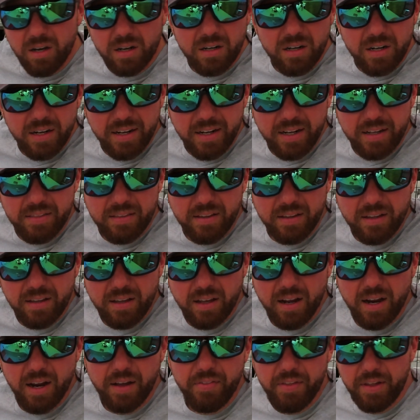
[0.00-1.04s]
underneath,
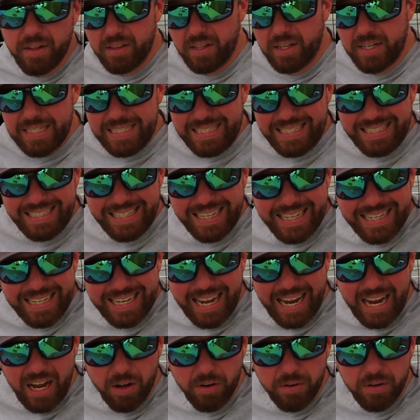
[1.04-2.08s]
and then let it sit
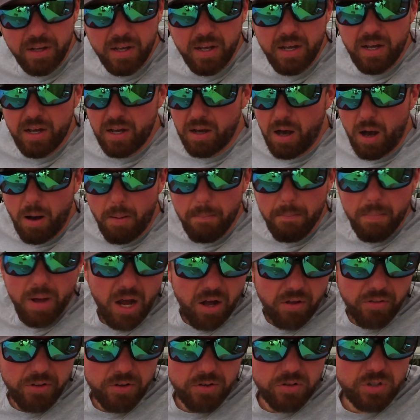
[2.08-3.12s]
down. I'll
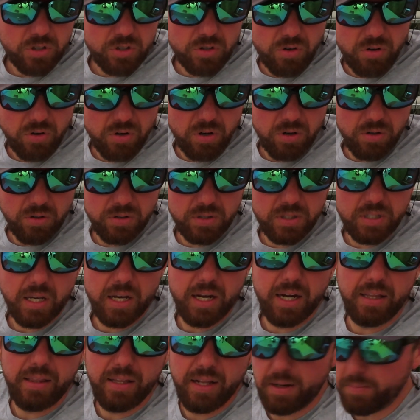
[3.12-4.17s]
mount those screws, and